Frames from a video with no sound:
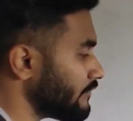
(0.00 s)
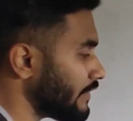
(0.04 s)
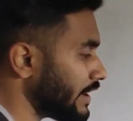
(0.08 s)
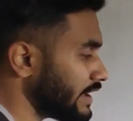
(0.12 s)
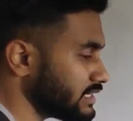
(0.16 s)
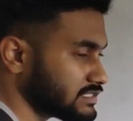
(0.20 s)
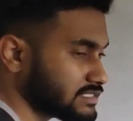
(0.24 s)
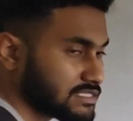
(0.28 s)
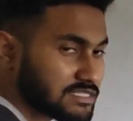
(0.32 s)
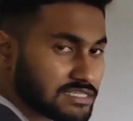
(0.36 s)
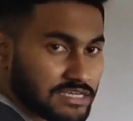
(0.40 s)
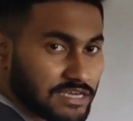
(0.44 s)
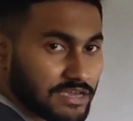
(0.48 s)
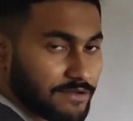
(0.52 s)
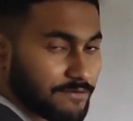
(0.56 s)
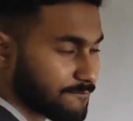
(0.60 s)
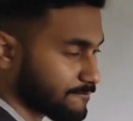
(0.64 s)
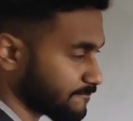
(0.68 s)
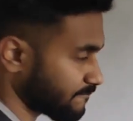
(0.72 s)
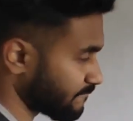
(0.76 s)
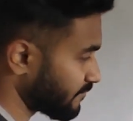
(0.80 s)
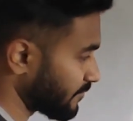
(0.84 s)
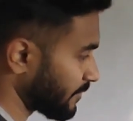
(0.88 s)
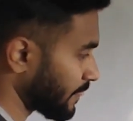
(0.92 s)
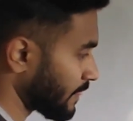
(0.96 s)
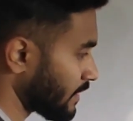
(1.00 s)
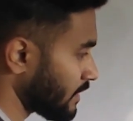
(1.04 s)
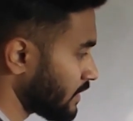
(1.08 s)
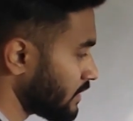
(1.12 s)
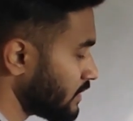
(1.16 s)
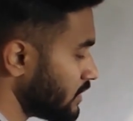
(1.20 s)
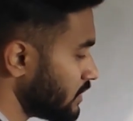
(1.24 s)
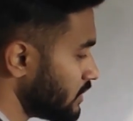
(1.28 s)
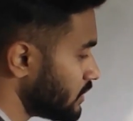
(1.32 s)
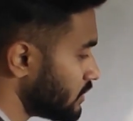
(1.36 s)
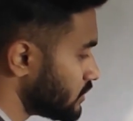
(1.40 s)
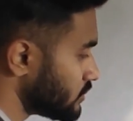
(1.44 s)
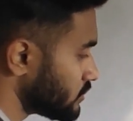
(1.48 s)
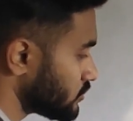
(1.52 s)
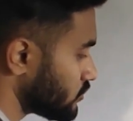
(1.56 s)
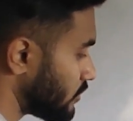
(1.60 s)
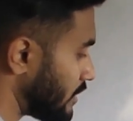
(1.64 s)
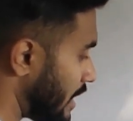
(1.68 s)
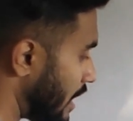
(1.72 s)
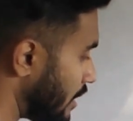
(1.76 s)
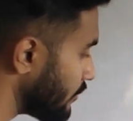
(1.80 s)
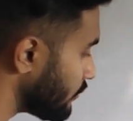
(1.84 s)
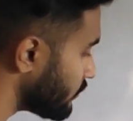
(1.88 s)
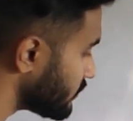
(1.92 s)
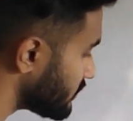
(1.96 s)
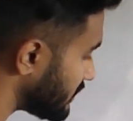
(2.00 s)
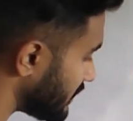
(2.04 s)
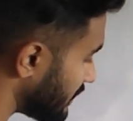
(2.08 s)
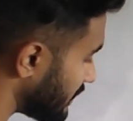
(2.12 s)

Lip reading: divide CA. So now you